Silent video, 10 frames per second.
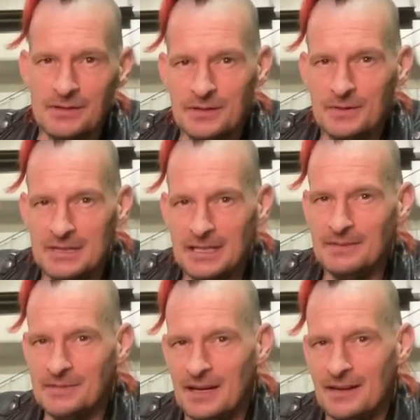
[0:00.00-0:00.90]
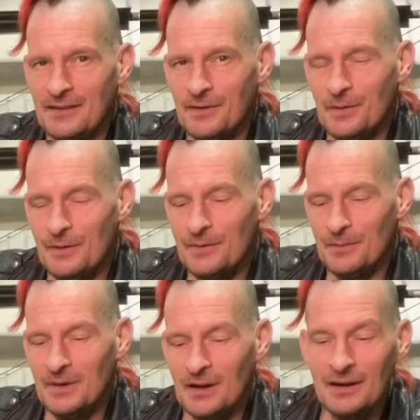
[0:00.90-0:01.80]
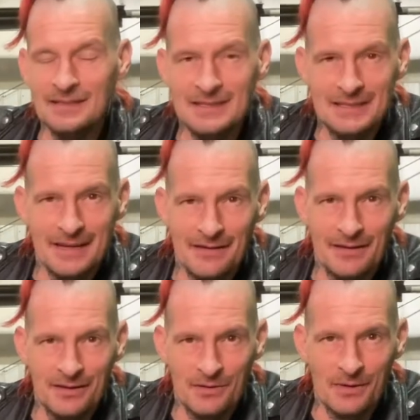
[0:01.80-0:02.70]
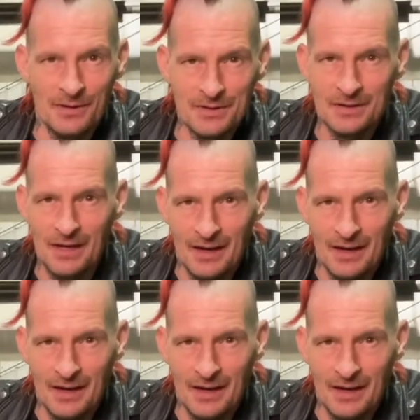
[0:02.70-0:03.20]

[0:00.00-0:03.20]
So it seems like they're going from an oxyacetylene torch